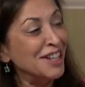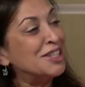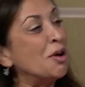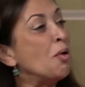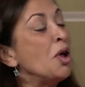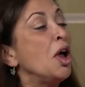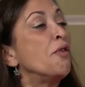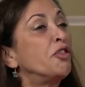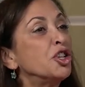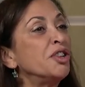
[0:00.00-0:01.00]
So
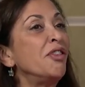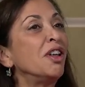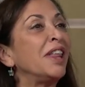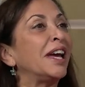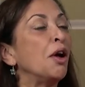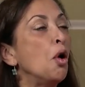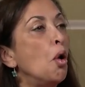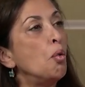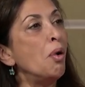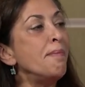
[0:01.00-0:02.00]
first of all, like,
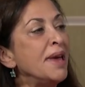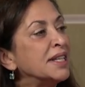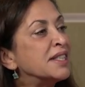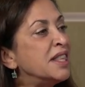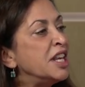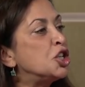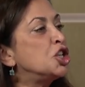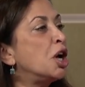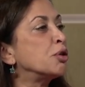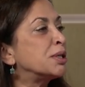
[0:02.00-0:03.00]
what makes this
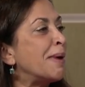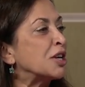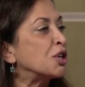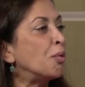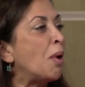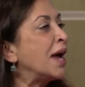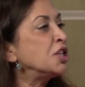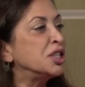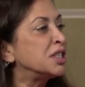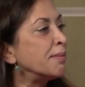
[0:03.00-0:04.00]
show special? Why
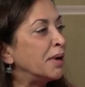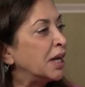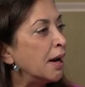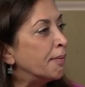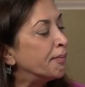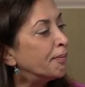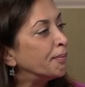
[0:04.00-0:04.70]
should somebody come?